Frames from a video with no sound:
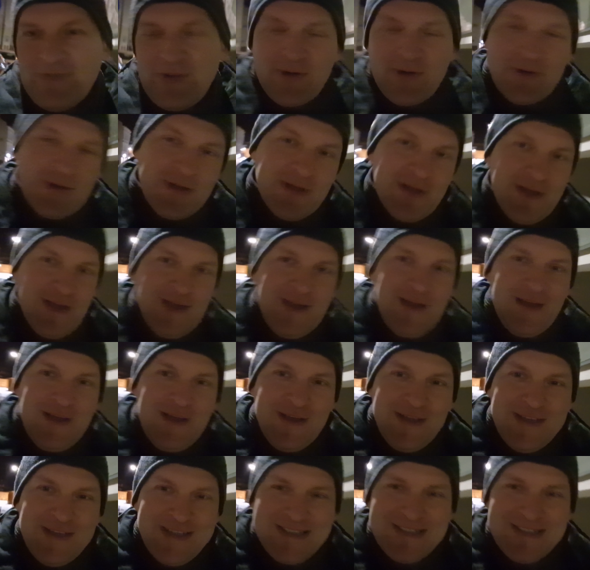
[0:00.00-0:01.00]
very
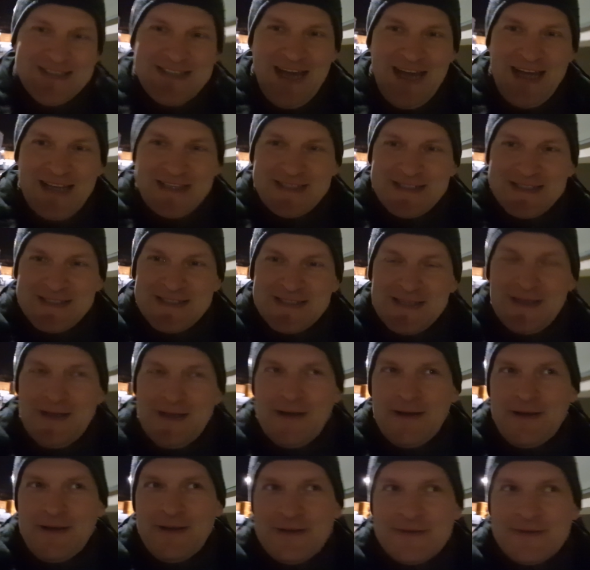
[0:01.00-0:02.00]
nice
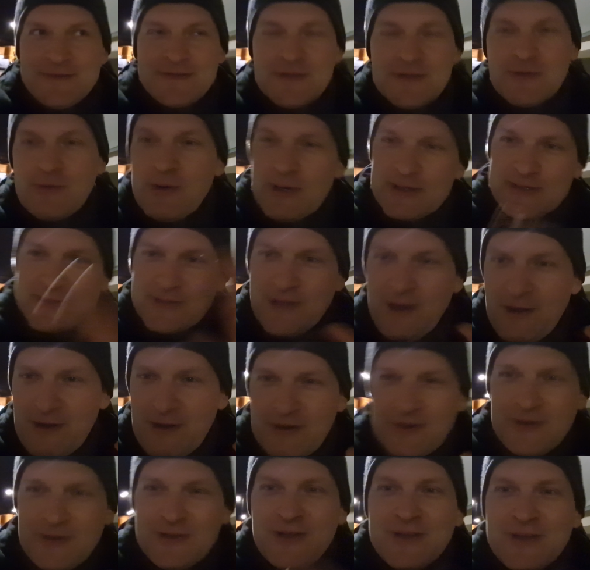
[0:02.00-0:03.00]
it's quite
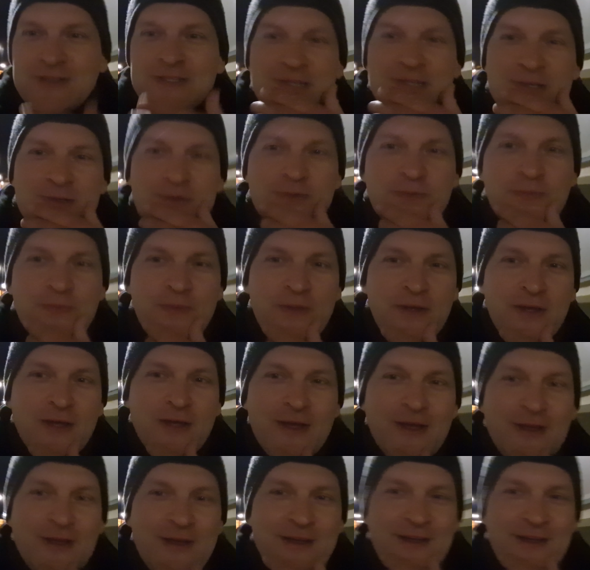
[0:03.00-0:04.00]
dark in here so
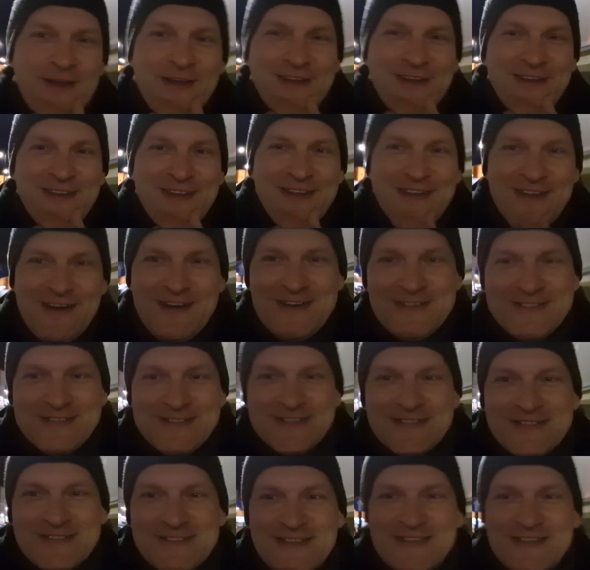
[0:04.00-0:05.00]

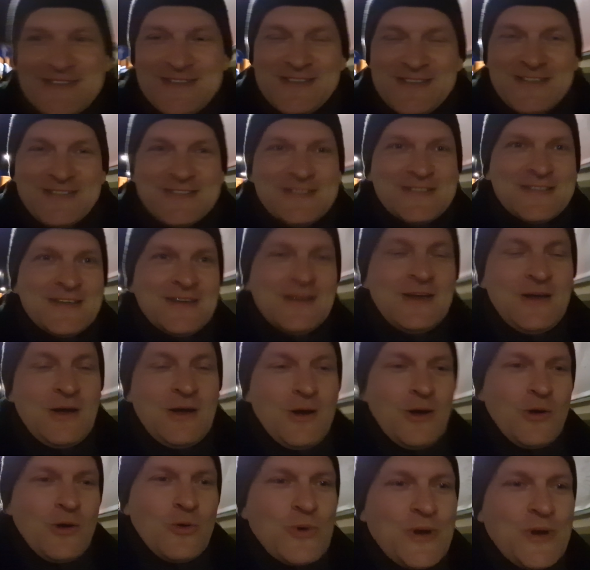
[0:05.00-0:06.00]
yes this is
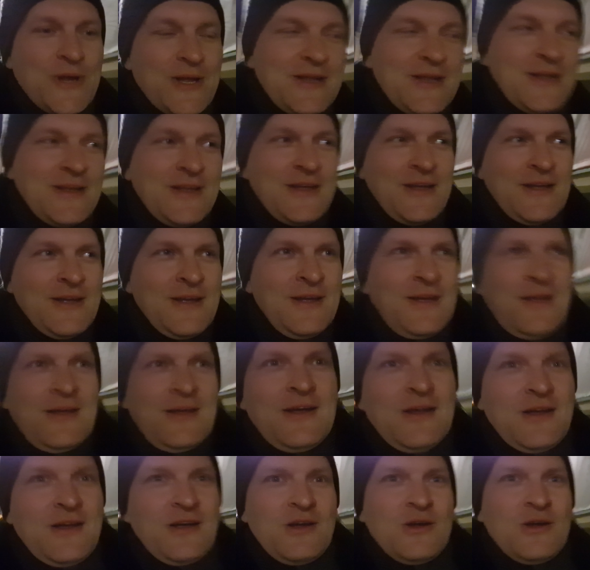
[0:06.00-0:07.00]
really
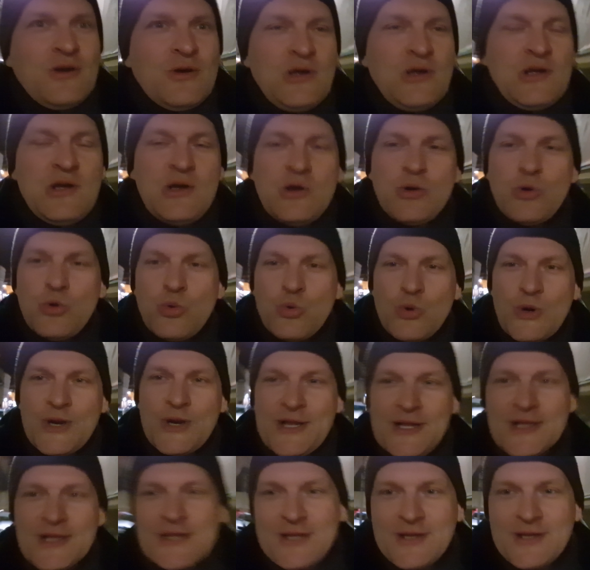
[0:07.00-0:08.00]

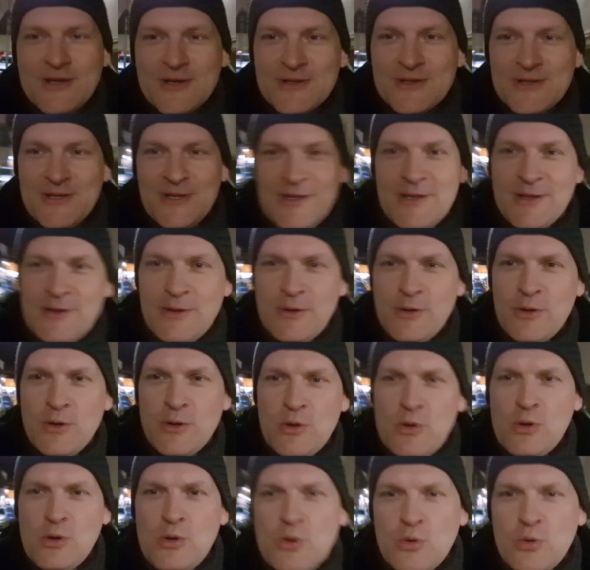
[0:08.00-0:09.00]
really good
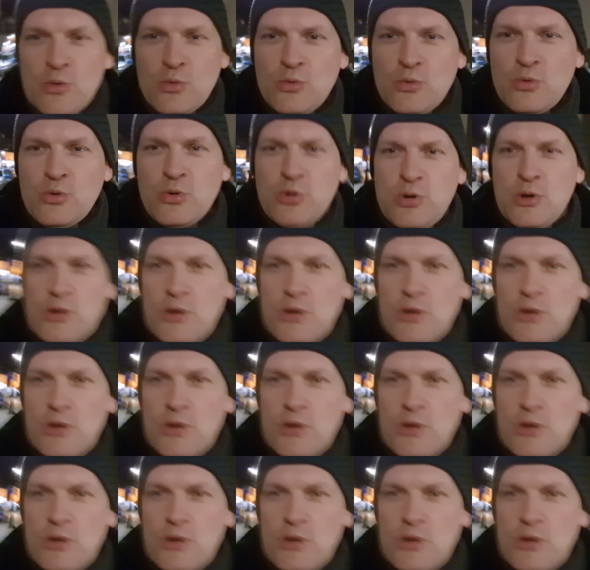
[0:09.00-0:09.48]
Ooh,